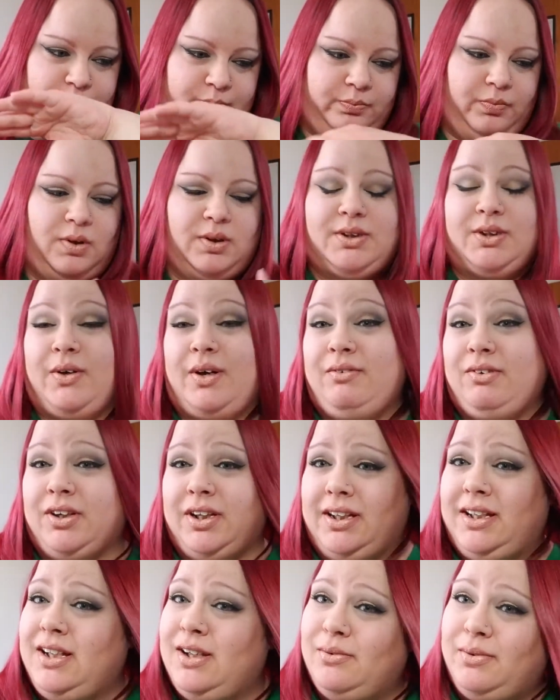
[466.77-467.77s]
So I really
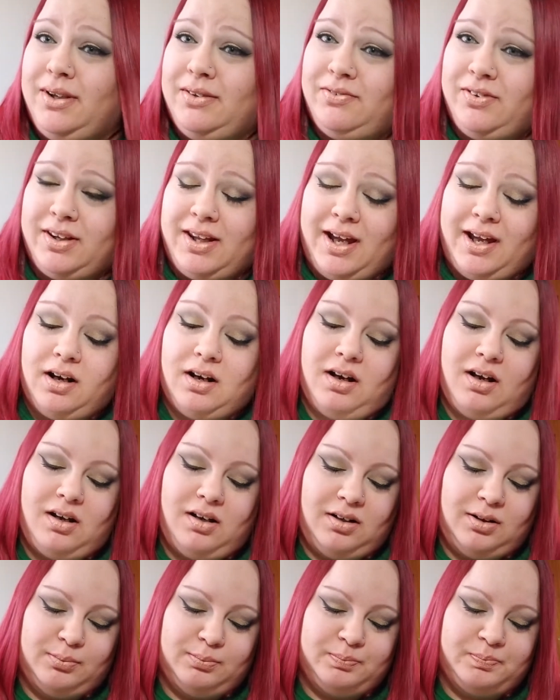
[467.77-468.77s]
can't wait for that.
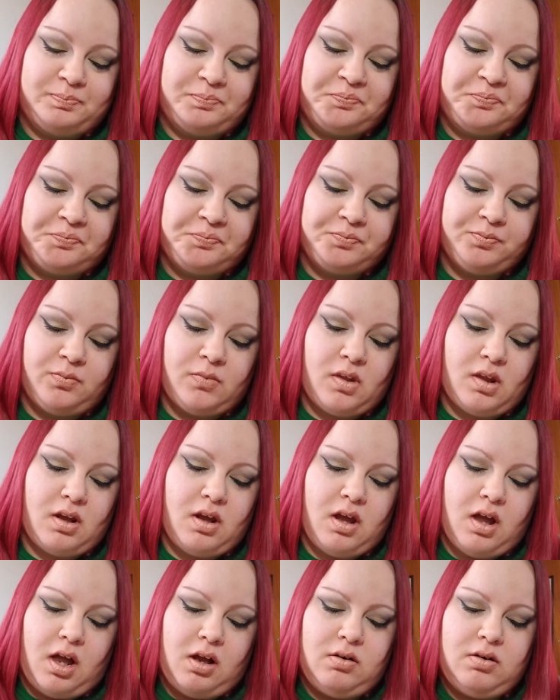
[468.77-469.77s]
I
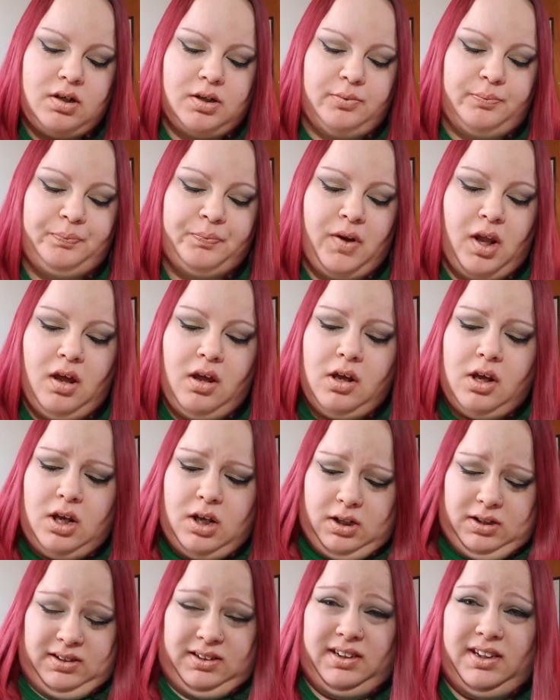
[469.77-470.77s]
don't know.
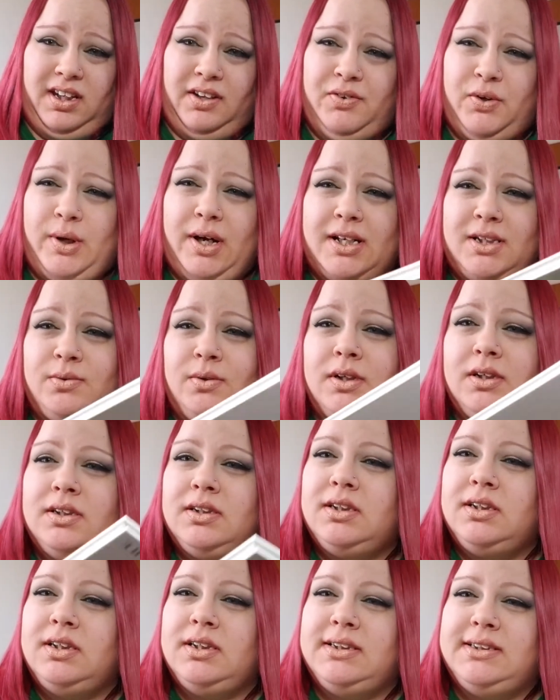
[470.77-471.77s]
If you guys want to
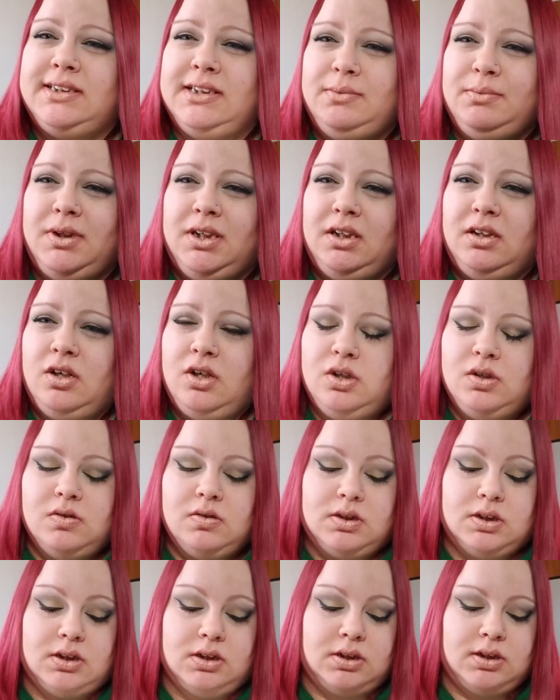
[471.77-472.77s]
see me use
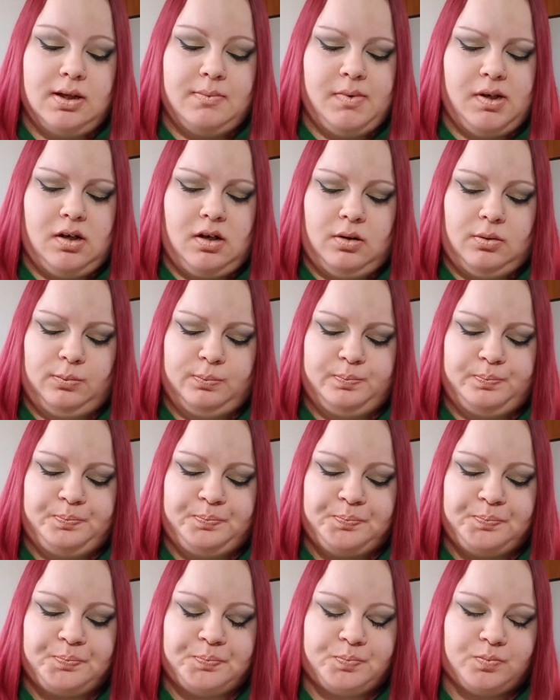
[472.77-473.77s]
this, let me know.
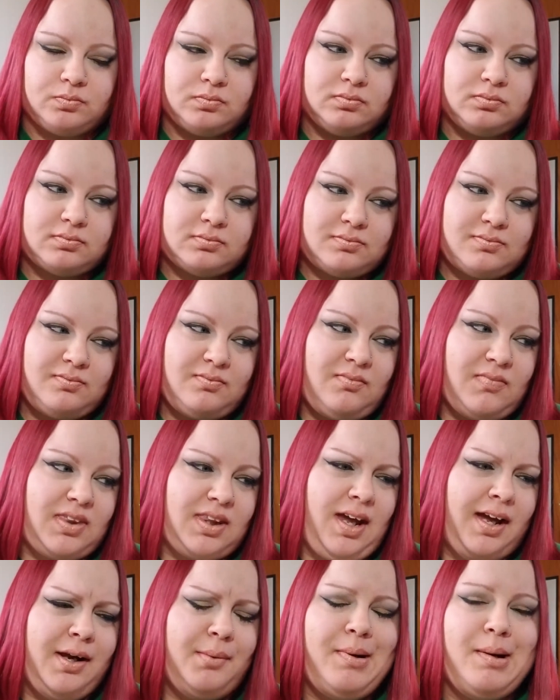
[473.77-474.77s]

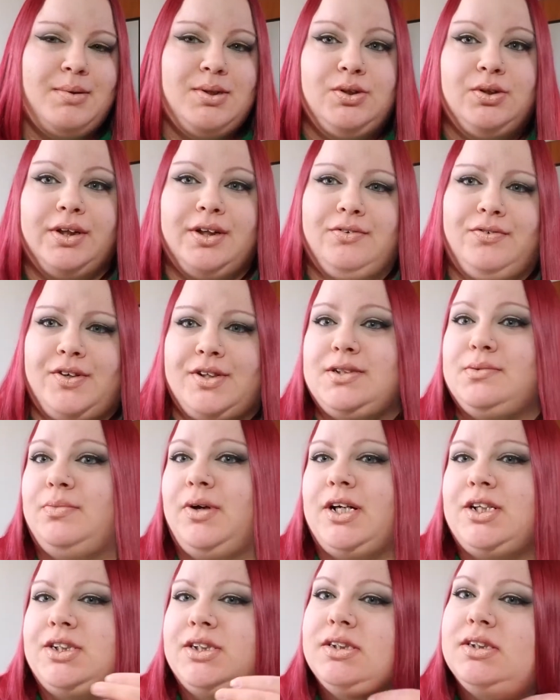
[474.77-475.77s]
I could probably do like a first
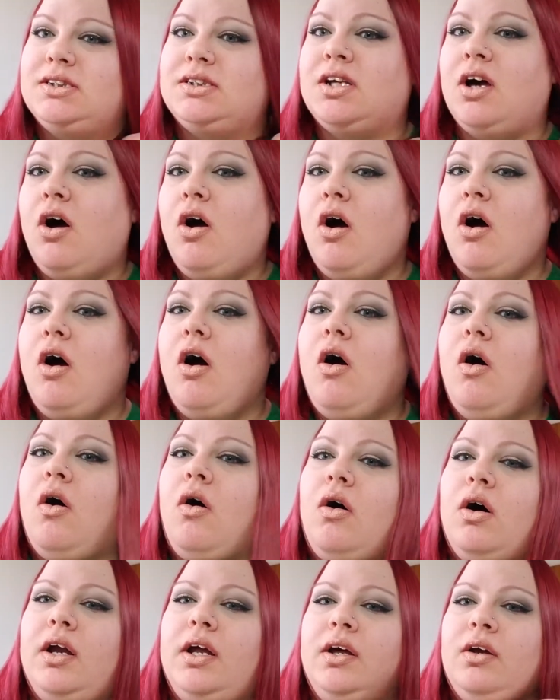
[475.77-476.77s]
impressions
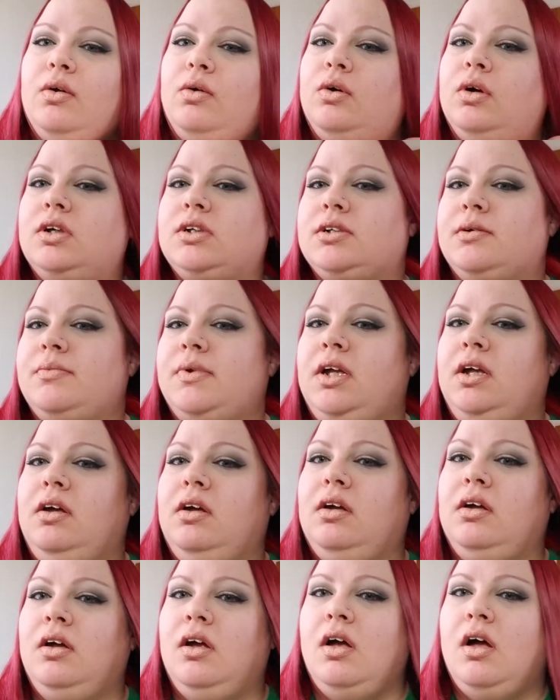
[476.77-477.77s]
on it or
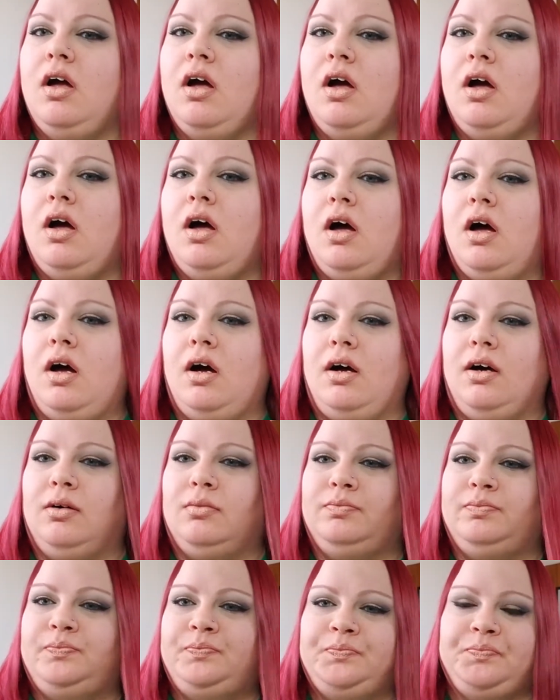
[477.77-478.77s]
something.
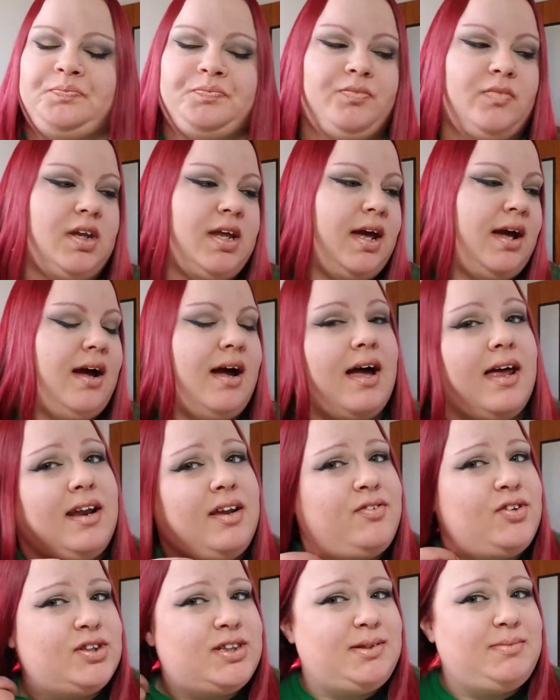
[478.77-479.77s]
Yeah, and if
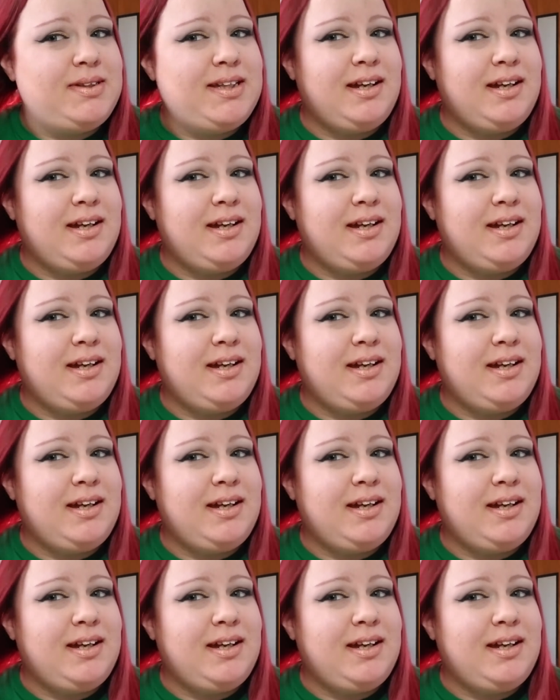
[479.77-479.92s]
you see me